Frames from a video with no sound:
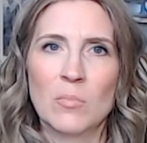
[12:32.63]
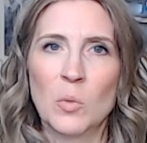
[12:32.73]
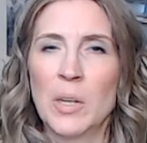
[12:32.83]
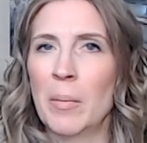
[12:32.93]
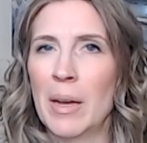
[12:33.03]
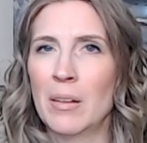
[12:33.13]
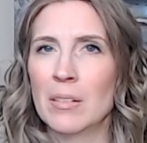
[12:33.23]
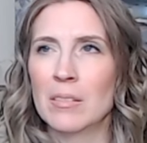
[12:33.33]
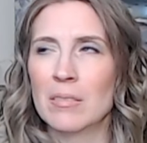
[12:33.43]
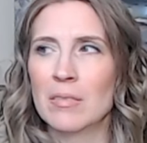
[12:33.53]
What
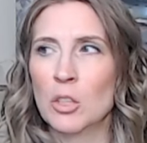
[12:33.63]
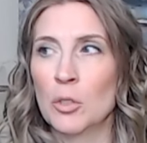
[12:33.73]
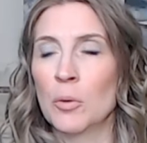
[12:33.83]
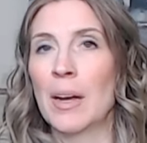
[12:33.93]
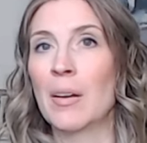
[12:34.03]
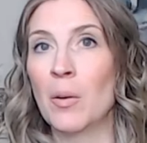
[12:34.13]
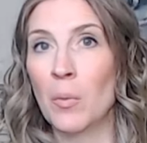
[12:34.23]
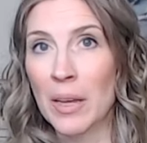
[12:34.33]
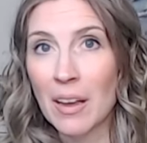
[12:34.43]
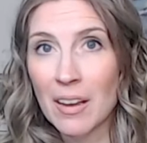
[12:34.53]
about throughout a
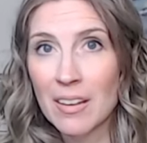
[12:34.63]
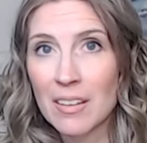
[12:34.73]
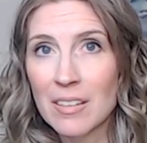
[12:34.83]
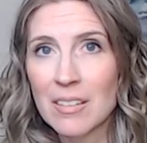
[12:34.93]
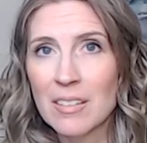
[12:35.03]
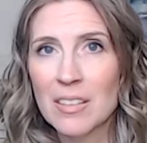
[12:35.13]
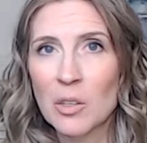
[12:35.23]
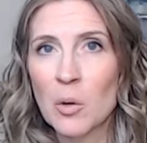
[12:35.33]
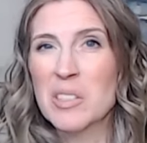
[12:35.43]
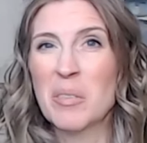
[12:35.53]
week,
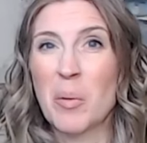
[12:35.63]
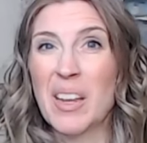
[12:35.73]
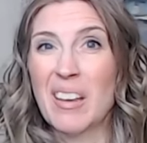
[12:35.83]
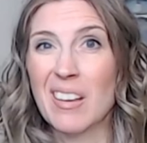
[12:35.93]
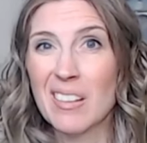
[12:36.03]
the course of a week?